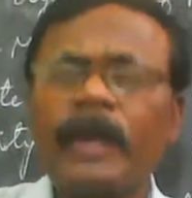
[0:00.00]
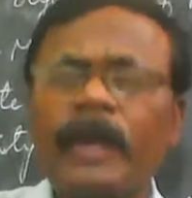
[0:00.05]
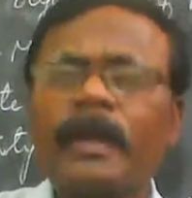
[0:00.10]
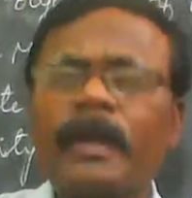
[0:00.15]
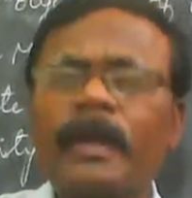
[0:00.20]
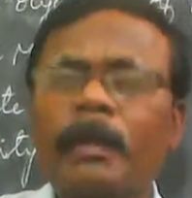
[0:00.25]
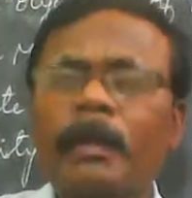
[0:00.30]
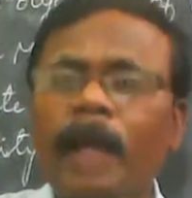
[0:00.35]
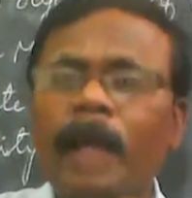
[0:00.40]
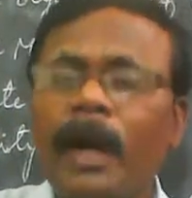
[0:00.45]

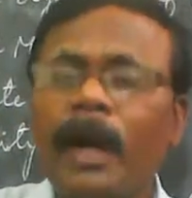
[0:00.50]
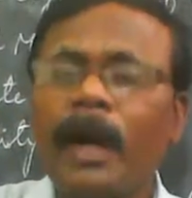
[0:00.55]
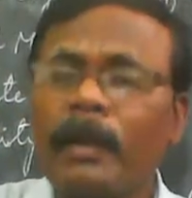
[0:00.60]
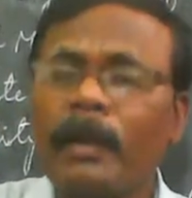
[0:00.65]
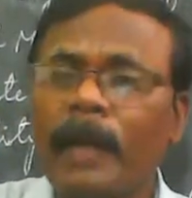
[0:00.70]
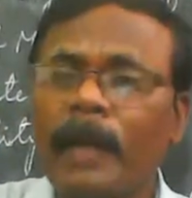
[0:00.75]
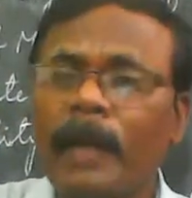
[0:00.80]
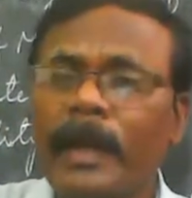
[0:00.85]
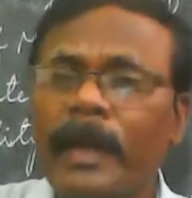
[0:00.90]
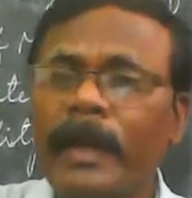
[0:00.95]
the black
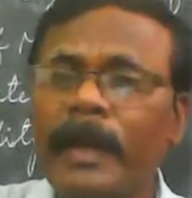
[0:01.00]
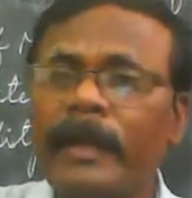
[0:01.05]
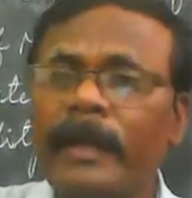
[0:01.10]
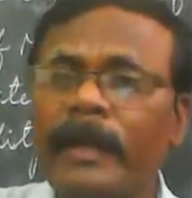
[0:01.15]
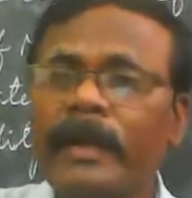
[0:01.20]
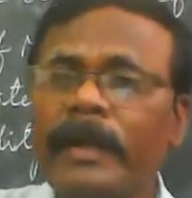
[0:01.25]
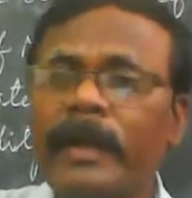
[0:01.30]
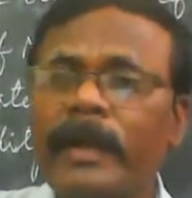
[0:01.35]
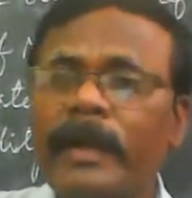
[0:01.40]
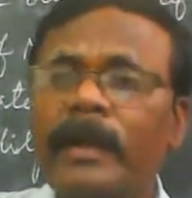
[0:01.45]

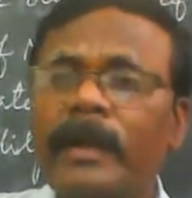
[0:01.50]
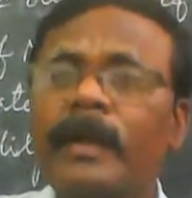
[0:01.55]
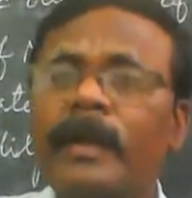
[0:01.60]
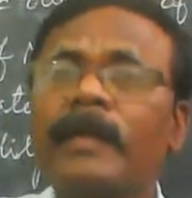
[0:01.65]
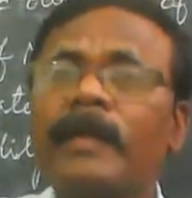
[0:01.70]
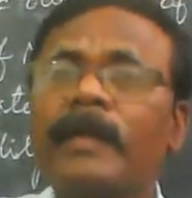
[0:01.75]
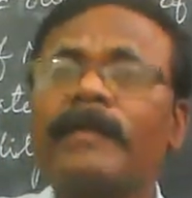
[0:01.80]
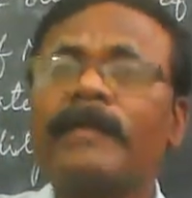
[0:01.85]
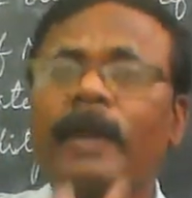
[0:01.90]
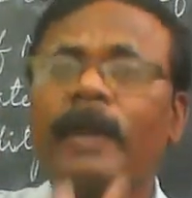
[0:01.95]
money
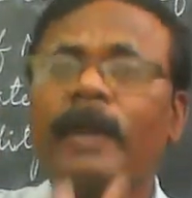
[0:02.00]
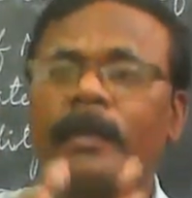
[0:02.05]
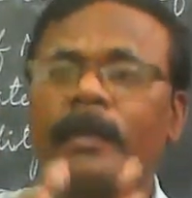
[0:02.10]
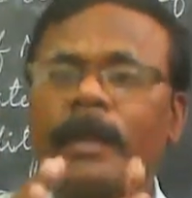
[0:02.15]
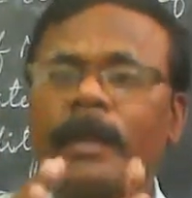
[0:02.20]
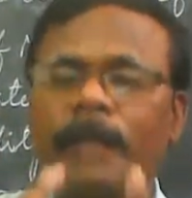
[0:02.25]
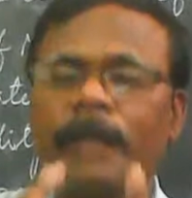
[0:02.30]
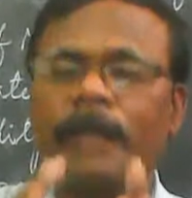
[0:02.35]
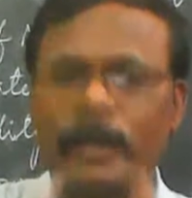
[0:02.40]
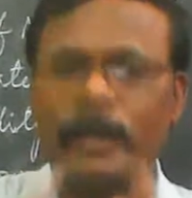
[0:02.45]
from
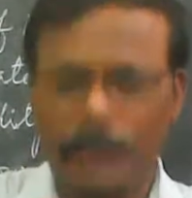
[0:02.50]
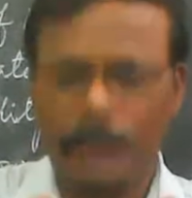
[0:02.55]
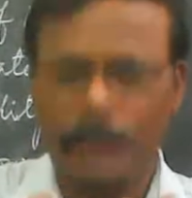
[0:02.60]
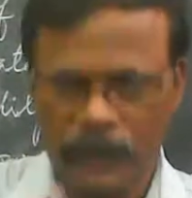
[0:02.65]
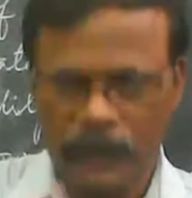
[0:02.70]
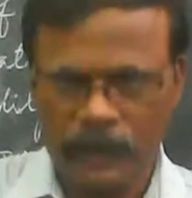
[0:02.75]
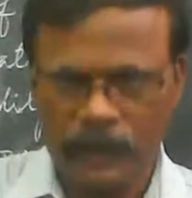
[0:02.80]
the people.